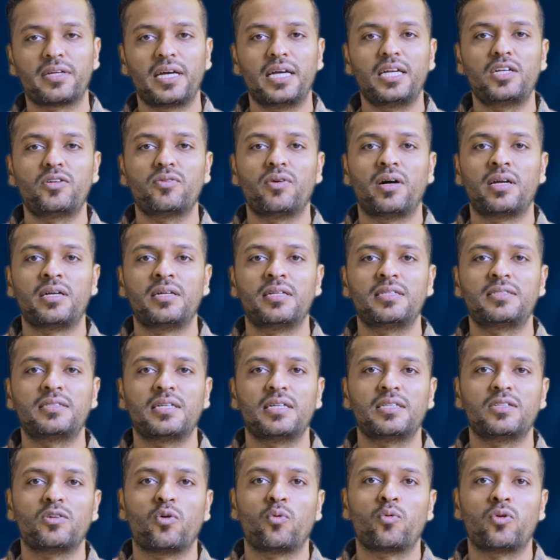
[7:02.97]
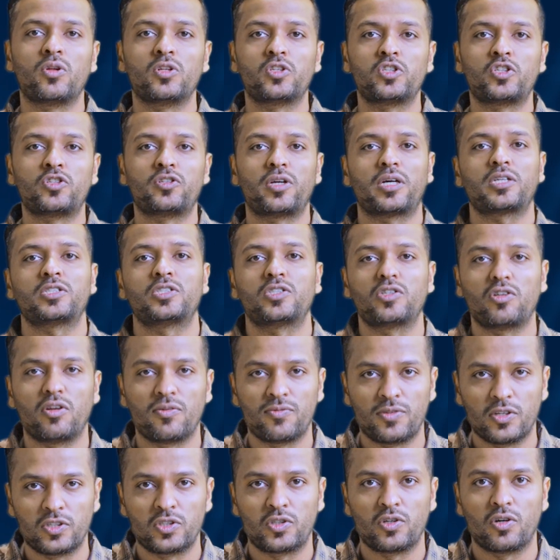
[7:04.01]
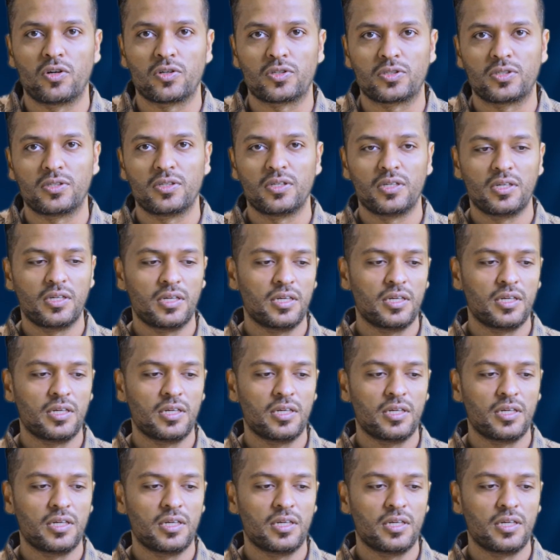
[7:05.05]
Try to understand the overall structure of the stocks.